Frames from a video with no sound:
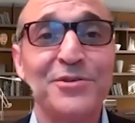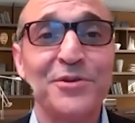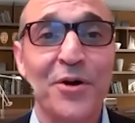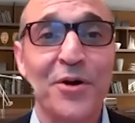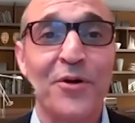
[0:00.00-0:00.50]
I
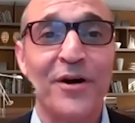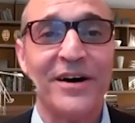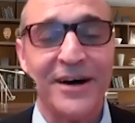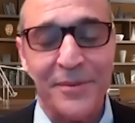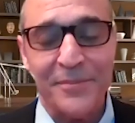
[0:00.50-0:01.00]
do know
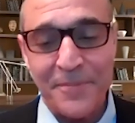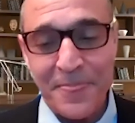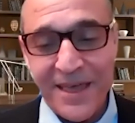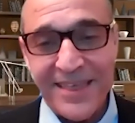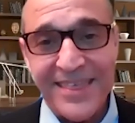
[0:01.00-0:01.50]

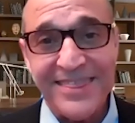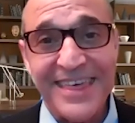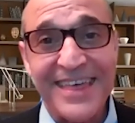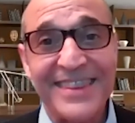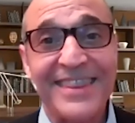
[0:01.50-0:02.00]

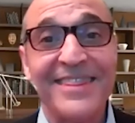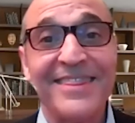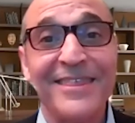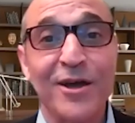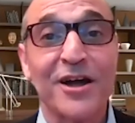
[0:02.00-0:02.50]
that
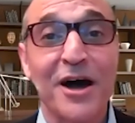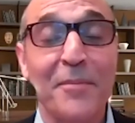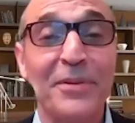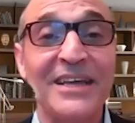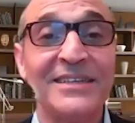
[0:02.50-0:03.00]
there are
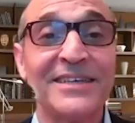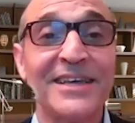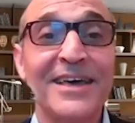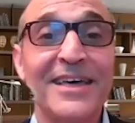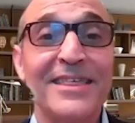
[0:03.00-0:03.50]

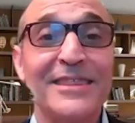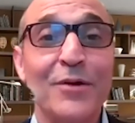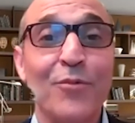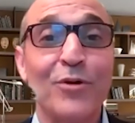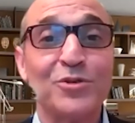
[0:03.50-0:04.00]
companies
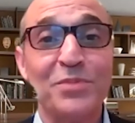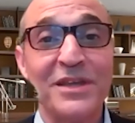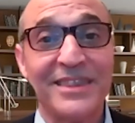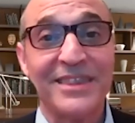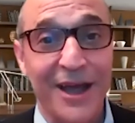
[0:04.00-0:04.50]
that want to
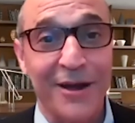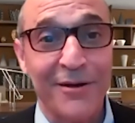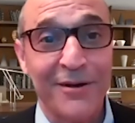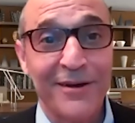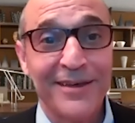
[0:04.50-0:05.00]
be
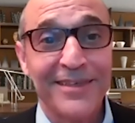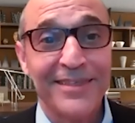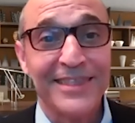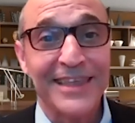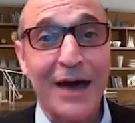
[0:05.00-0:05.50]
there
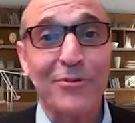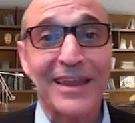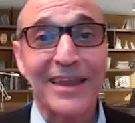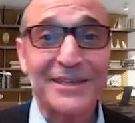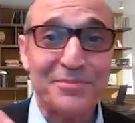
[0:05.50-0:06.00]
that I
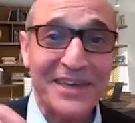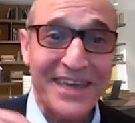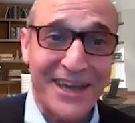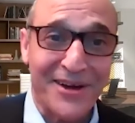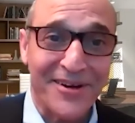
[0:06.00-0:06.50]
would like to
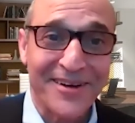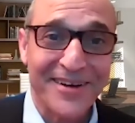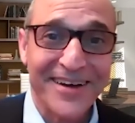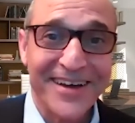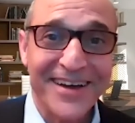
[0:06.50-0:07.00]
be here.
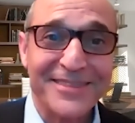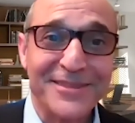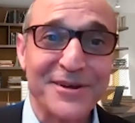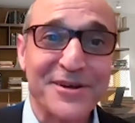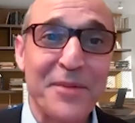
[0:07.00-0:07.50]

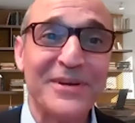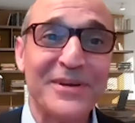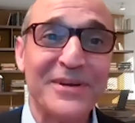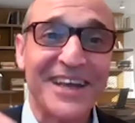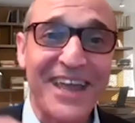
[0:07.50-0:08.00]
There are
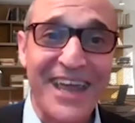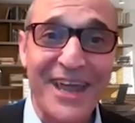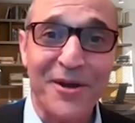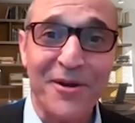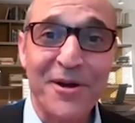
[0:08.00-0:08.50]
companies that are
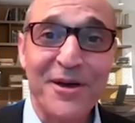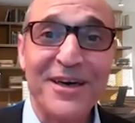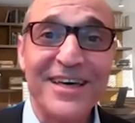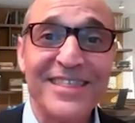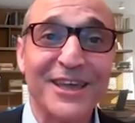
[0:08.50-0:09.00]

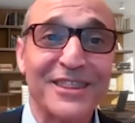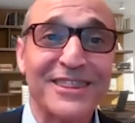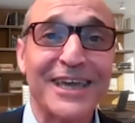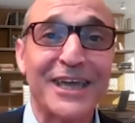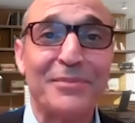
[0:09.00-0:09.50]
here
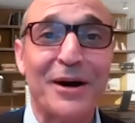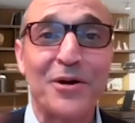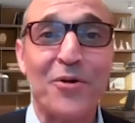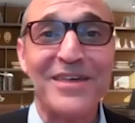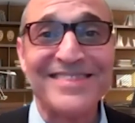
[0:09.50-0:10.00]
that are thinking
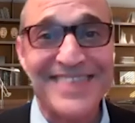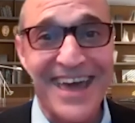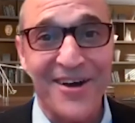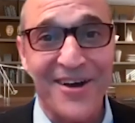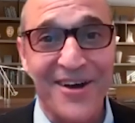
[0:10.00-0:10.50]
about
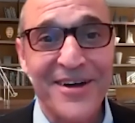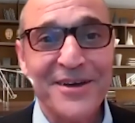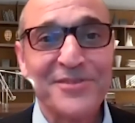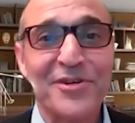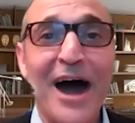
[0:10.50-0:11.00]
going there.
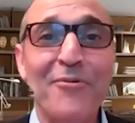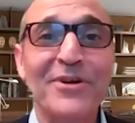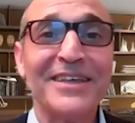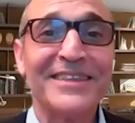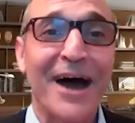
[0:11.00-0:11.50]
So
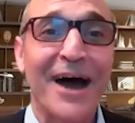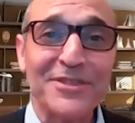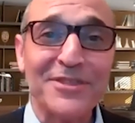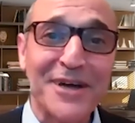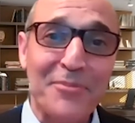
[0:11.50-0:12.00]
I
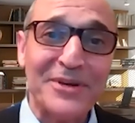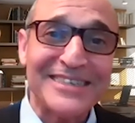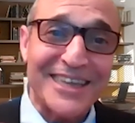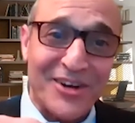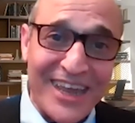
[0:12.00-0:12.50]
want the
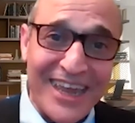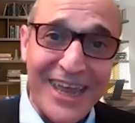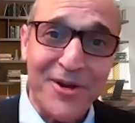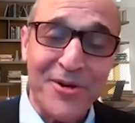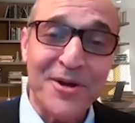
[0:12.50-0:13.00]
companies that are
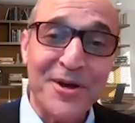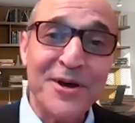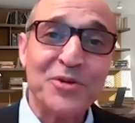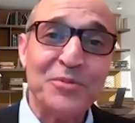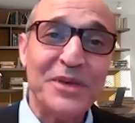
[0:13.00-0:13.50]
here
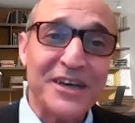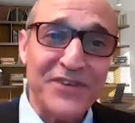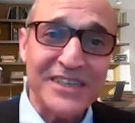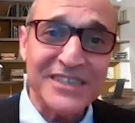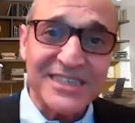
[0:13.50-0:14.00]
to be
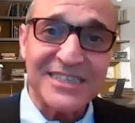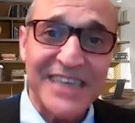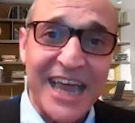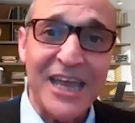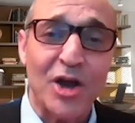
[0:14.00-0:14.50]
convinced to
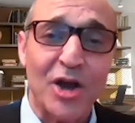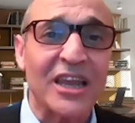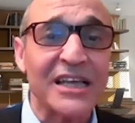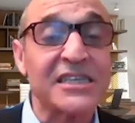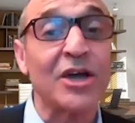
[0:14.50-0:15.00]
stay here
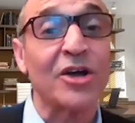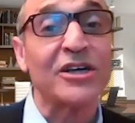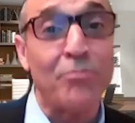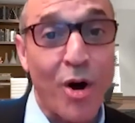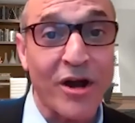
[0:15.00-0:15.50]
unless there
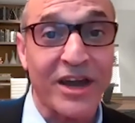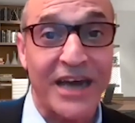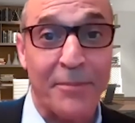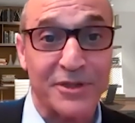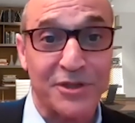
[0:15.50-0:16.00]
is
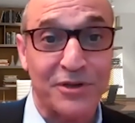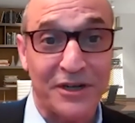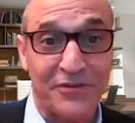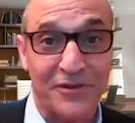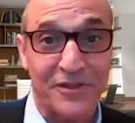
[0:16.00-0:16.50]
market
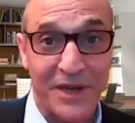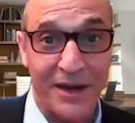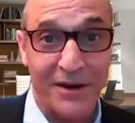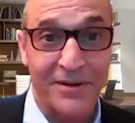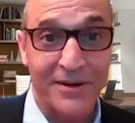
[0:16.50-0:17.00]
opportunity for them
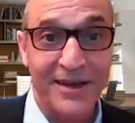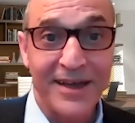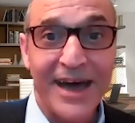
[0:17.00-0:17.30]
there.